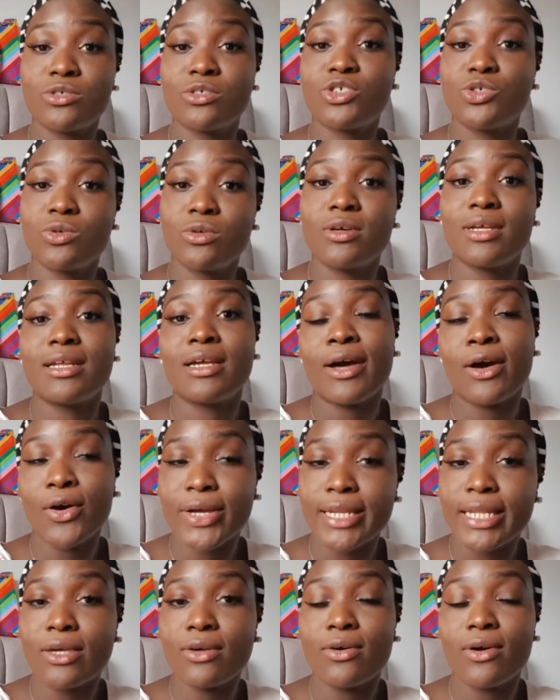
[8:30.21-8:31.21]
Can use
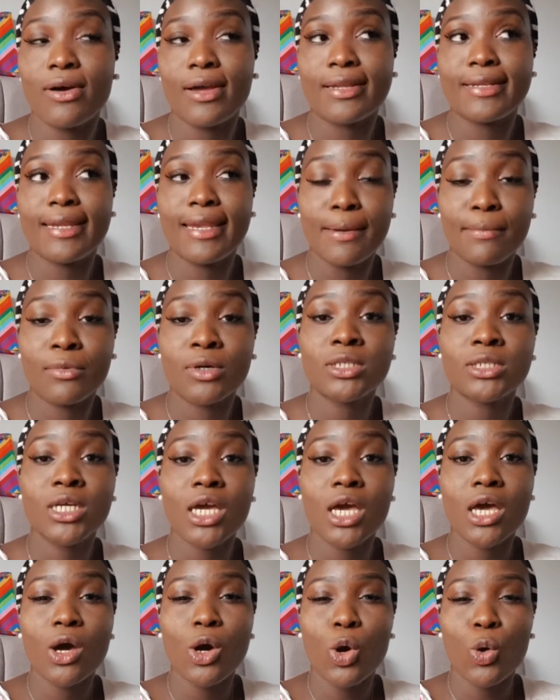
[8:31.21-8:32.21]
sugar, honey, and
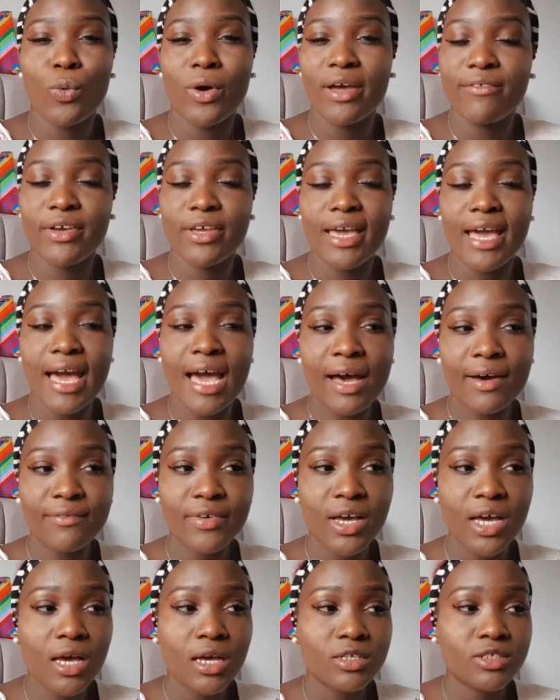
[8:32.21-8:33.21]
lemon, whatever you
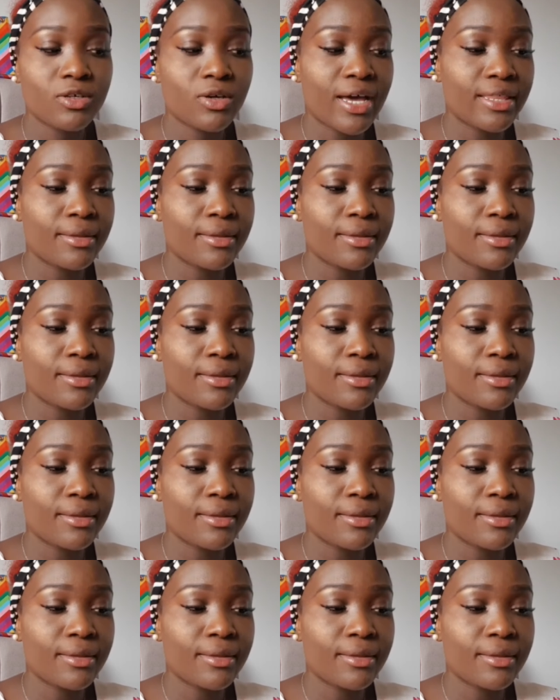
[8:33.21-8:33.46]
have.